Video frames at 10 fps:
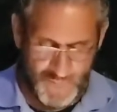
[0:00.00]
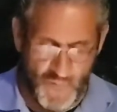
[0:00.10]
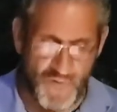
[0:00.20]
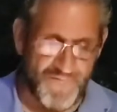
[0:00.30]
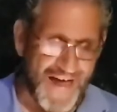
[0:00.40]

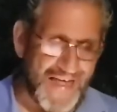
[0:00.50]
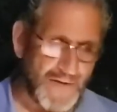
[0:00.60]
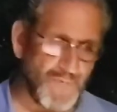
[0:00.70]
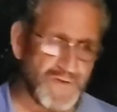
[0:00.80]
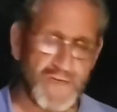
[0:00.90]
more
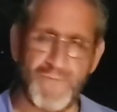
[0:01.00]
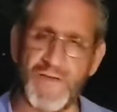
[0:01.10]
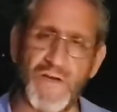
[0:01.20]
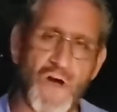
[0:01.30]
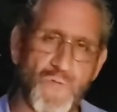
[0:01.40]
valuable to him
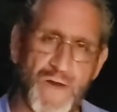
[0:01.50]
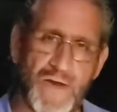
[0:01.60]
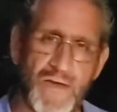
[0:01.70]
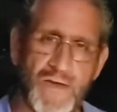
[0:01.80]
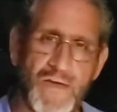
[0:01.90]
than
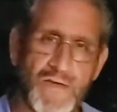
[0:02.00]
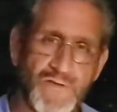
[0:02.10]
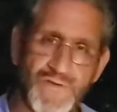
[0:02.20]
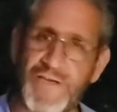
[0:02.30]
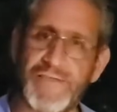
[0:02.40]
knowing
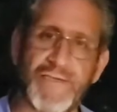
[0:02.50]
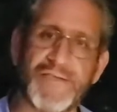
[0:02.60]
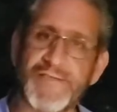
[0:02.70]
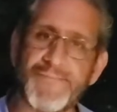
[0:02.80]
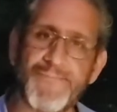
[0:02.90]

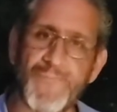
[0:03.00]
jesus